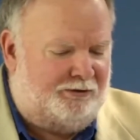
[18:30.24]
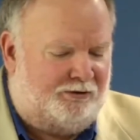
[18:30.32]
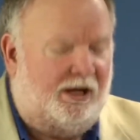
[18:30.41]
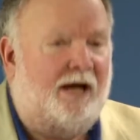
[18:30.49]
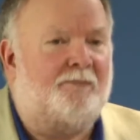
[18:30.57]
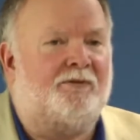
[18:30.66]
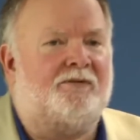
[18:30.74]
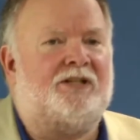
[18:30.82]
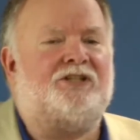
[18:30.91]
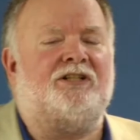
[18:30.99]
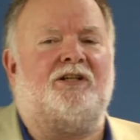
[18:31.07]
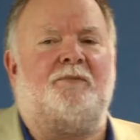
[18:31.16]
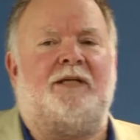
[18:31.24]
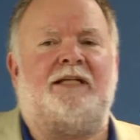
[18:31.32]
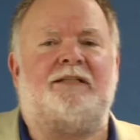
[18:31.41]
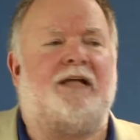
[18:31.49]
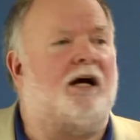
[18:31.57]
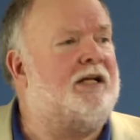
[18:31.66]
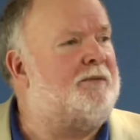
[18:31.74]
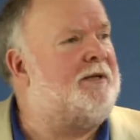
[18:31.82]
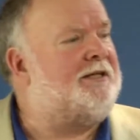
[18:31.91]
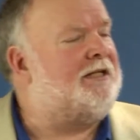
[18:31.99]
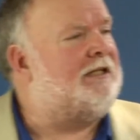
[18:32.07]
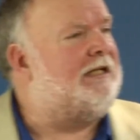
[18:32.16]
Crime Prevention Committee, and
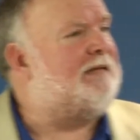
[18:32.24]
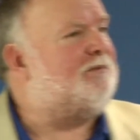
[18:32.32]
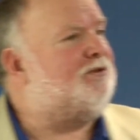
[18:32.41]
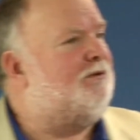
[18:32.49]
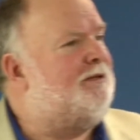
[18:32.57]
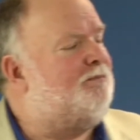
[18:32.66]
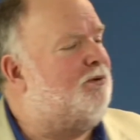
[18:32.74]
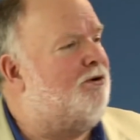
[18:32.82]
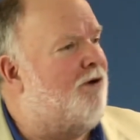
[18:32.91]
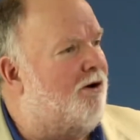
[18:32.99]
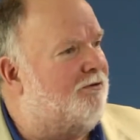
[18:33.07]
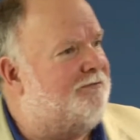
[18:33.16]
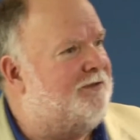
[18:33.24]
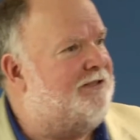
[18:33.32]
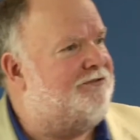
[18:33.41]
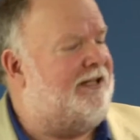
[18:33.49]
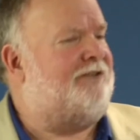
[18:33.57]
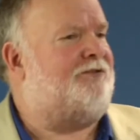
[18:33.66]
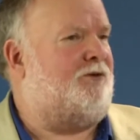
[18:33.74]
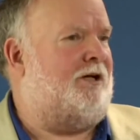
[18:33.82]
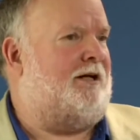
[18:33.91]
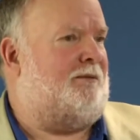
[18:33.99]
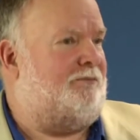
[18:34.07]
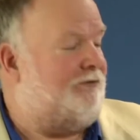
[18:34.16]
document the link between pornography and sex
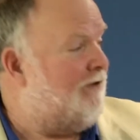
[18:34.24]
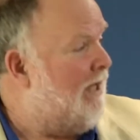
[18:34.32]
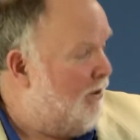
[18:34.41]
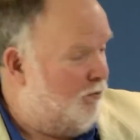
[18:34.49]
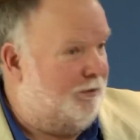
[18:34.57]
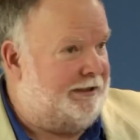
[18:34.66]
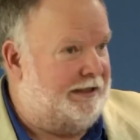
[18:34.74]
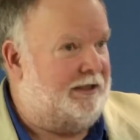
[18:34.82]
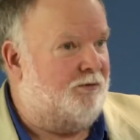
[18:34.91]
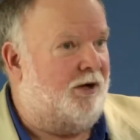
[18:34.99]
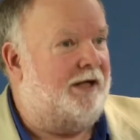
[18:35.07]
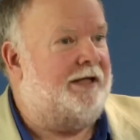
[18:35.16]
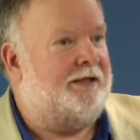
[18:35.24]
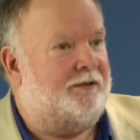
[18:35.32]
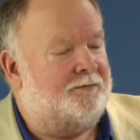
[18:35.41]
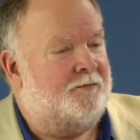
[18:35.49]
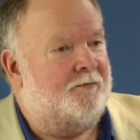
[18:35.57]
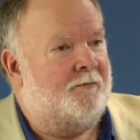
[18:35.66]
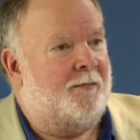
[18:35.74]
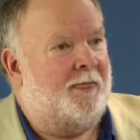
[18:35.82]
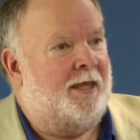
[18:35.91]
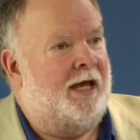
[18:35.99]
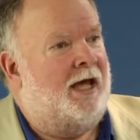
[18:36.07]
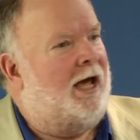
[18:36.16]
crimes. We did it right here.
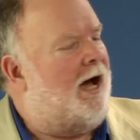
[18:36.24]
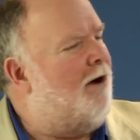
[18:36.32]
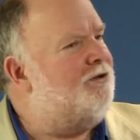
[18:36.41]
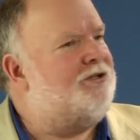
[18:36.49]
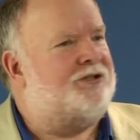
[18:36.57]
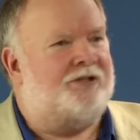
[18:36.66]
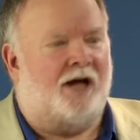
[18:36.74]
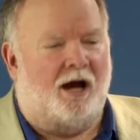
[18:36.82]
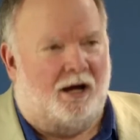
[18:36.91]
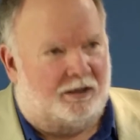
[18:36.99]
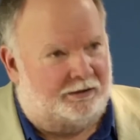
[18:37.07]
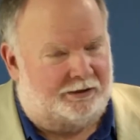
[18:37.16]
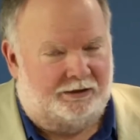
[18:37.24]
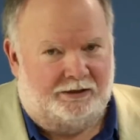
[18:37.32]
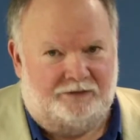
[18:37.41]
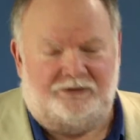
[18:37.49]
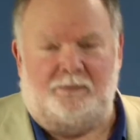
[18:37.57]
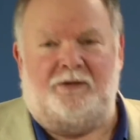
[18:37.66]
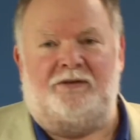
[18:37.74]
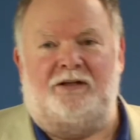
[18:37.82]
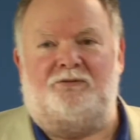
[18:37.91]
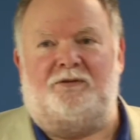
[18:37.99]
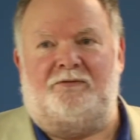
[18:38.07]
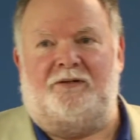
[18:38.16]
I was shocked at some of the
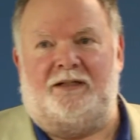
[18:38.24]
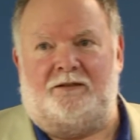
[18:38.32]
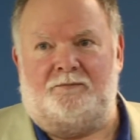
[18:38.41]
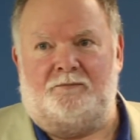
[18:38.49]
things we found.